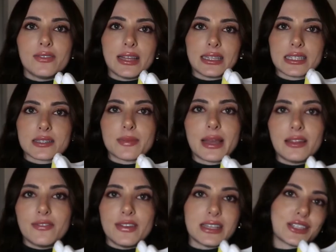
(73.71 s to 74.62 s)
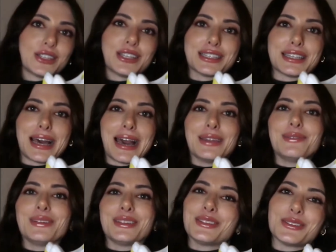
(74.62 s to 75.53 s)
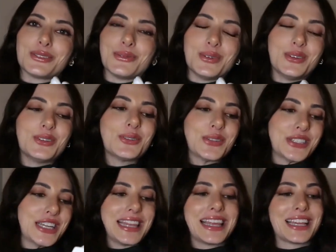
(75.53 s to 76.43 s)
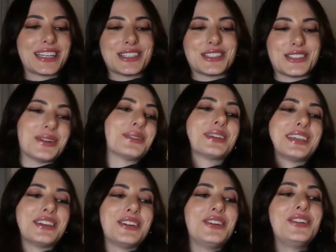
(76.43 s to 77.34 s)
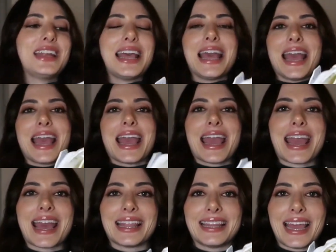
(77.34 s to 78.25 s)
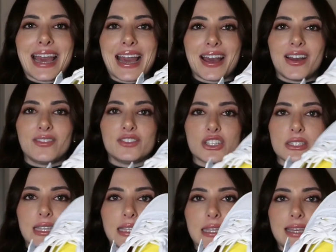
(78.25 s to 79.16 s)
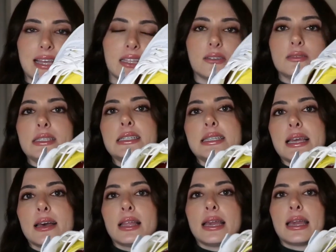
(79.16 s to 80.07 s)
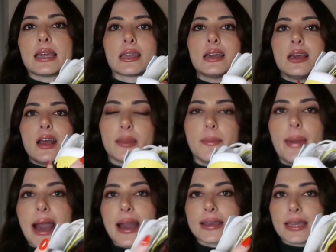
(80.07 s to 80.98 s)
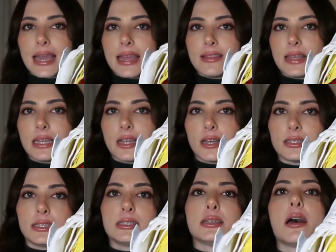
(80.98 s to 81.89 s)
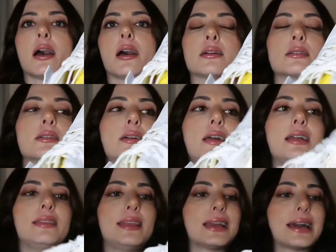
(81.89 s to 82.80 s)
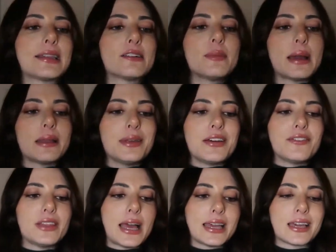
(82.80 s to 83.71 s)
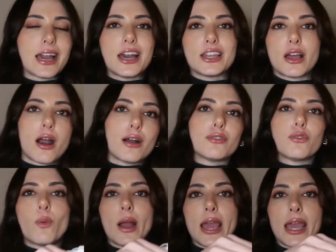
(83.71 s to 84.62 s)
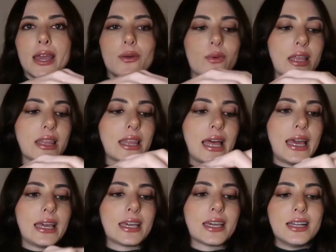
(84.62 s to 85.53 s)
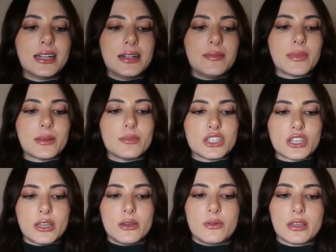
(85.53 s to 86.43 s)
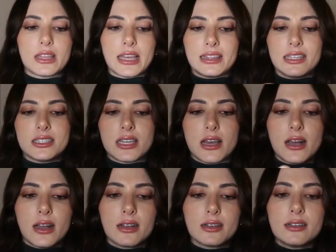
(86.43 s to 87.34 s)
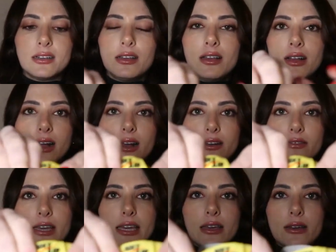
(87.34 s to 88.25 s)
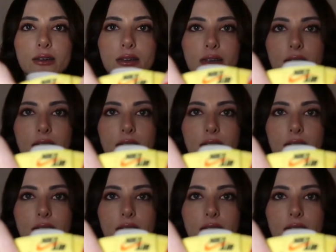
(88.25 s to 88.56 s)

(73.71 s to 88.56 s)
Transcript: have like the smiley face on the side with the swoosh, which I think is so cute. And they have just like the yellow detailing on the back and then on the tongue. They kind of remind me of like an off-white with like let me show you with like the tongue of it.